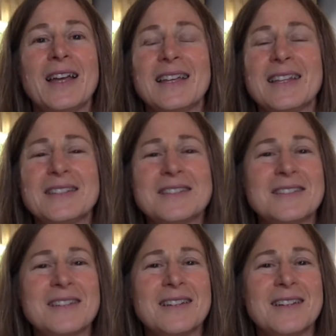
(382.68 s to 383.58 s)

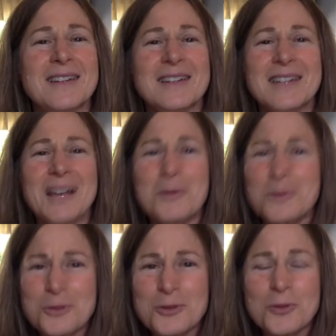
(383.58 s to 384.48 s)
is
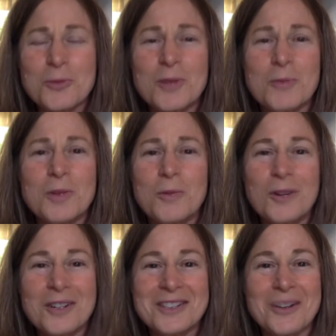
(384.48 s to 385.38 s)
counter to what we
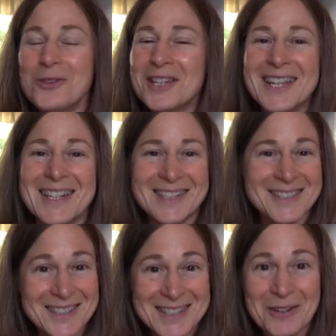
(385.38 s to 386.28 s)
want, only it
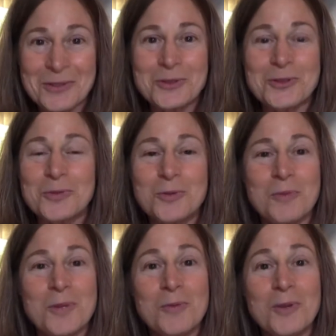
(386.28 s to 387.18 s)
isn't counter to what
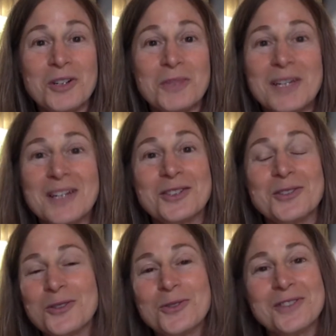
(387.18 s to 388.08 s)
we want, because
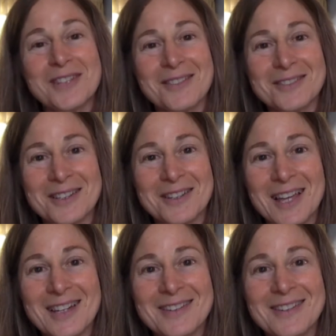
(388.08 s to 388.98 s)
it turns out
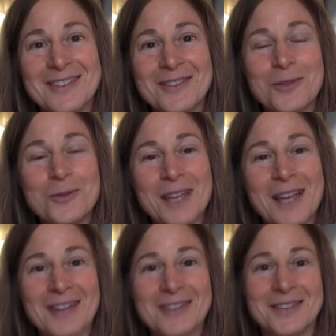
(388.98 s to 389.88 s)
that those
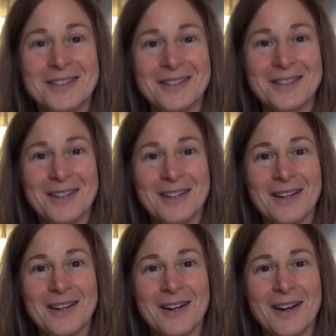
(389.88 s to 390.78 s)
acts
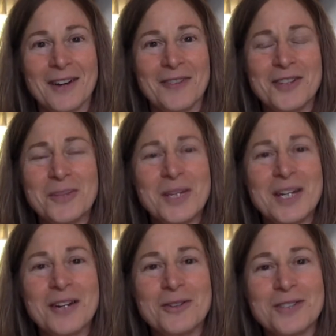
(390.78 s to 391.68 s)
of committing
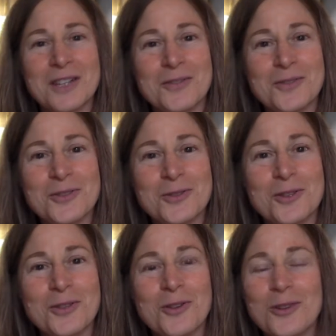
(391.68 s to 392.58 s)
ourselves to the
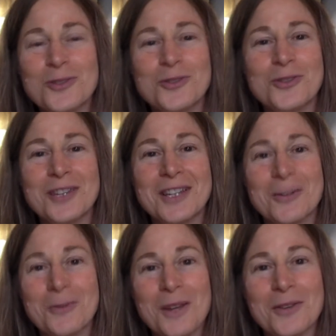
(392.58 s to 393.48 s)
larger thing
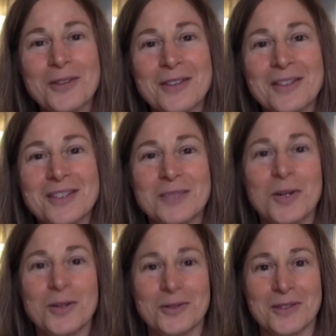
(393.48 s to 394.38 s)
rather than the
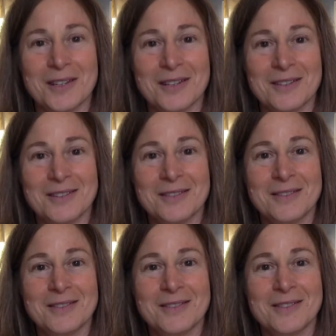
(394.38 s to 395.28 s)
smaller thing,
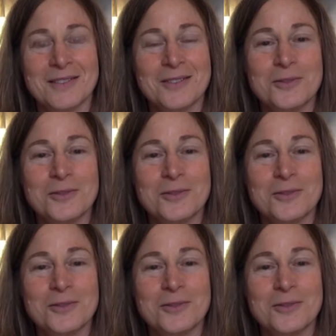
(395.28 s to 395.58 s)
to